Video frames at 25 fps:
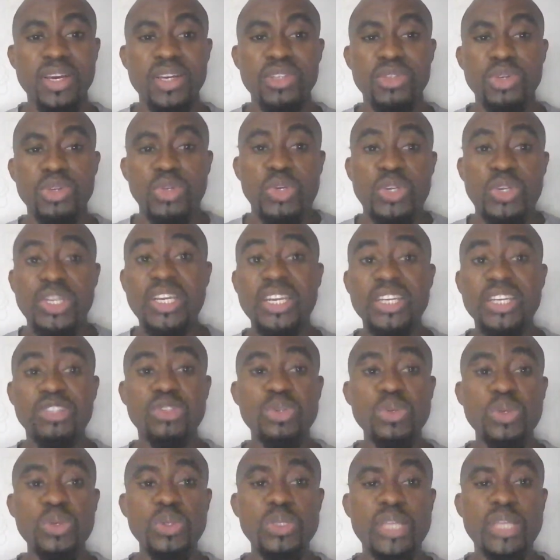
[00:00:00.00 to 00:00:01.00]
So you need a
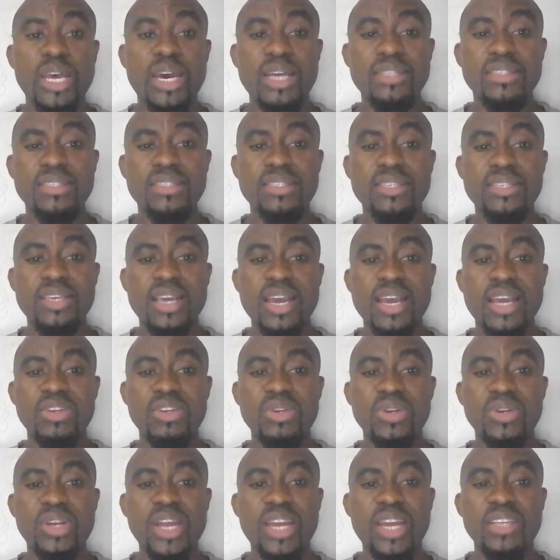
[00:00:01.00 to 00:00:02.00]
tool that
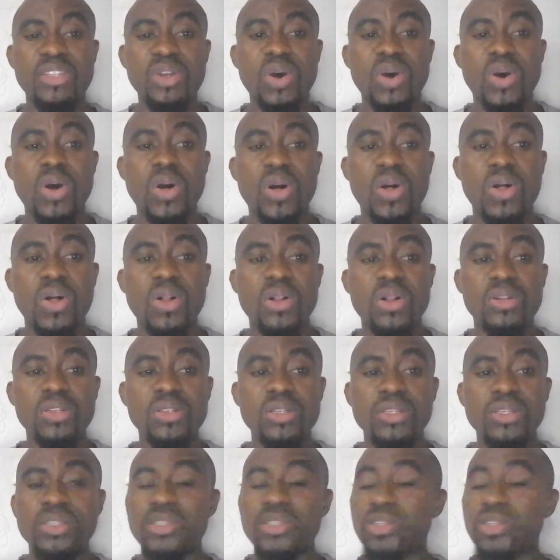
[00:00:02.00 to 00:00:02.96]
can unite all